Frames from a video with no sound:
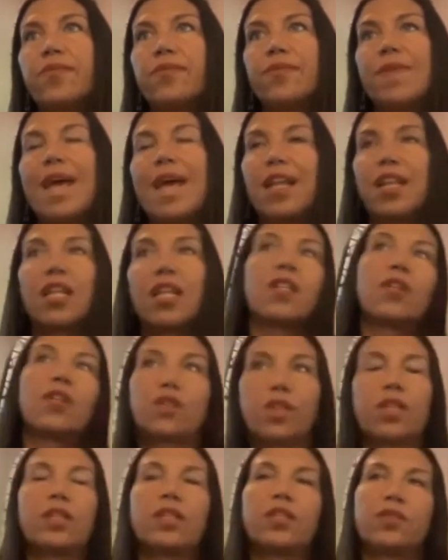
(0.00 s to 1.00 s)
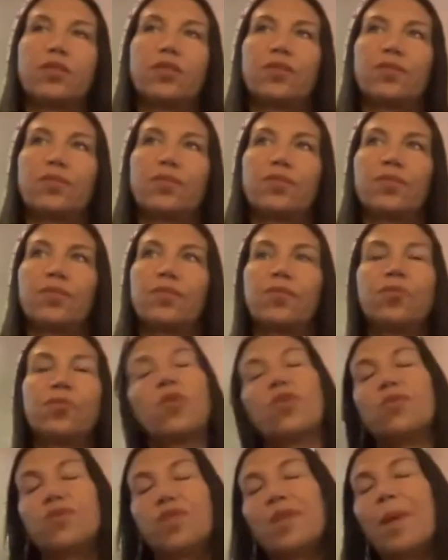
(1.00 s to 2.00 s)
that can
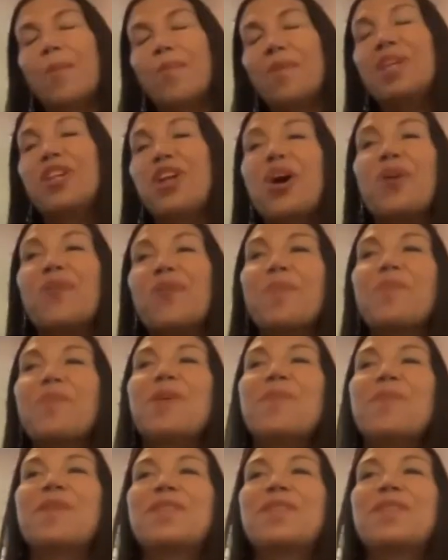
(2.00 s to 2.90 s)
well let me know that people